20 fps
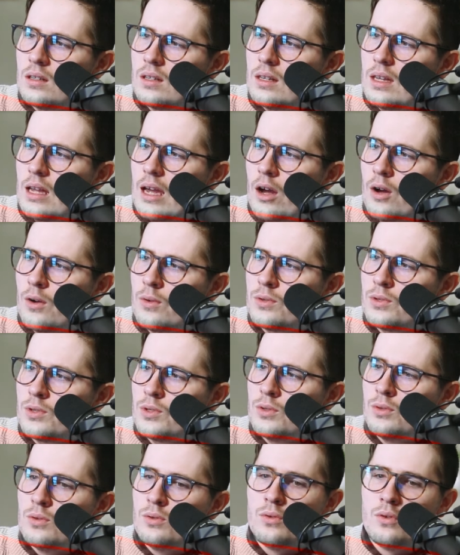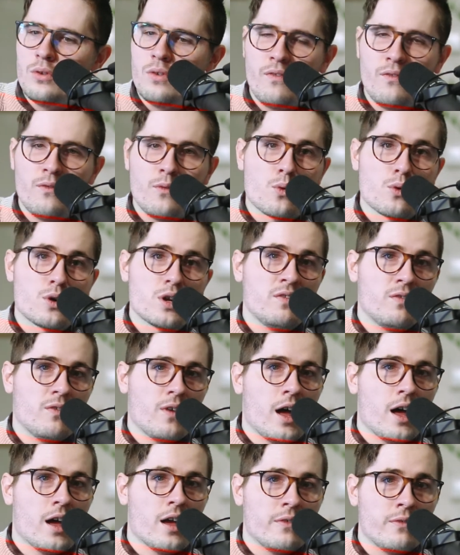down to
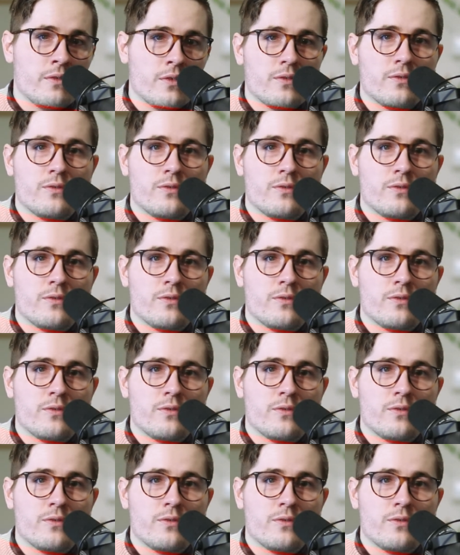$45,